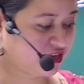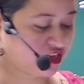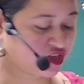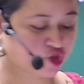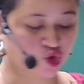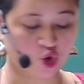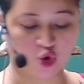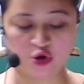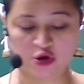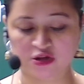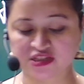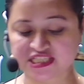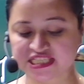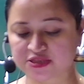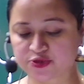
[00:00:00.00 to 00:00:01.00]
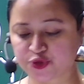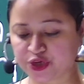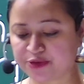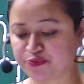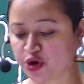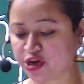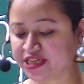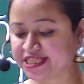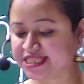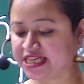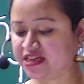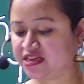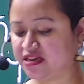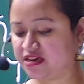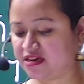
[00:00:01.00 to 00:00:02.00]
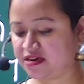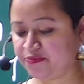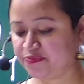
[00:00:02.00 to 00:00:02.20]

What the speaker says: So all these 3 points are here.